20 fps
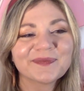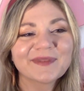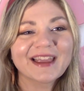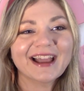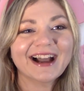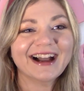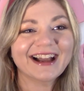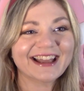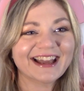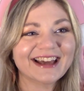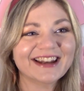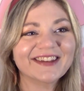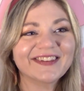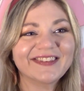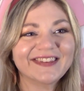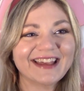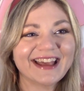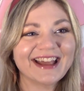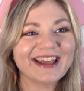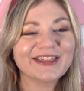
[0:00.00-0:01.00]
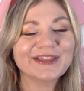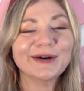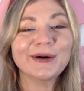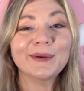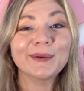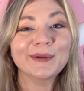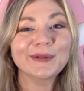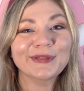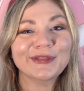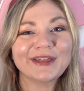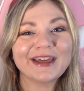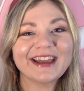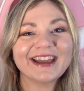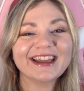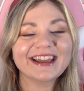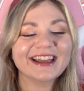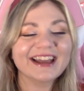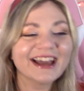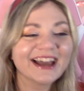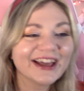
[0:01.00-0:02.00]
I gotta say. The whole
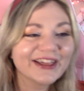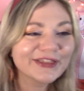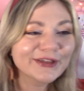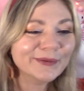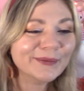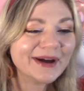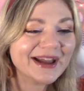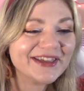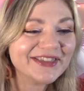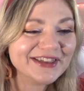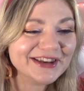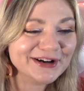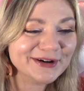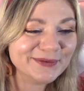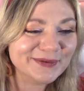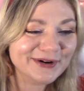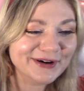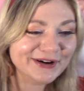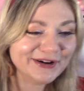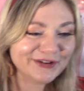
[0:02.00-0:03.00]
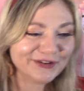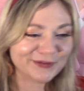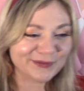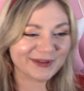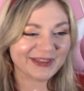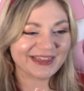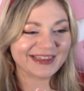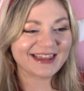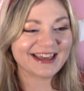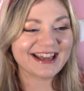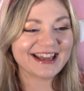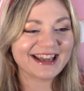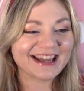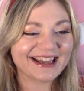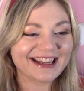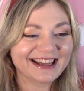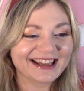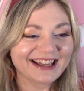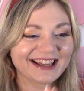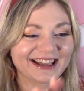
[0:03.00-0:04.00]
thing, the way that it works with
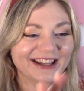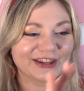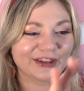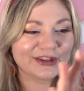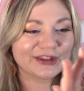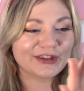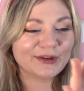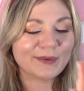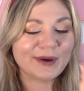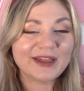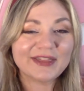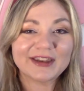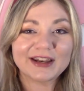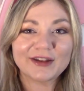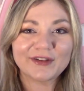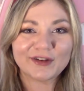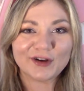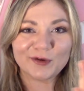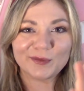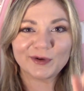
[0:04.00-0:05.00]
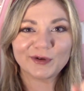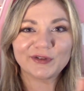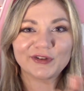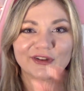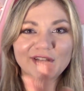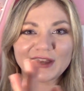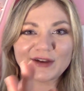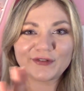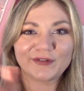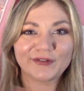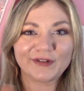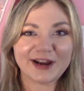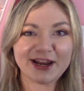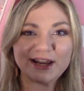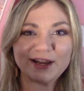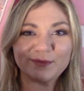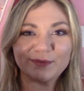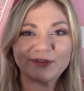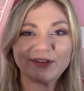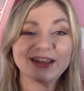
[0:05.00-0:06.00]
like, the way that it's almost like
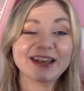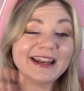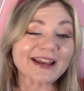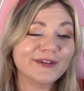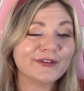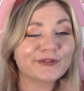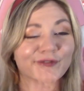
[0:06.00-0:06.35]
frames. It is